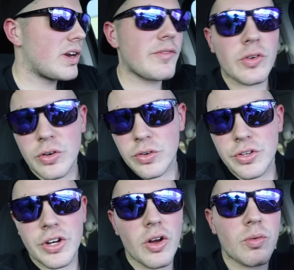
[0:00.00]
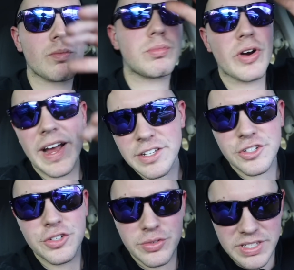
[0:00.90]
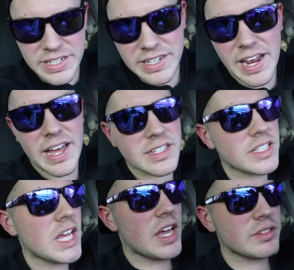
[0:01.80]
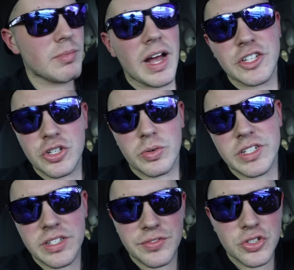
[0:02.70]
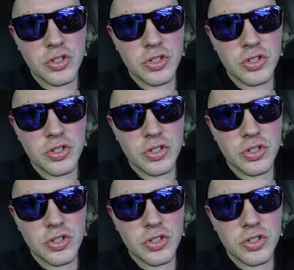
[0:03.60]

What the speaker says: whatever, branch you see it as my choice of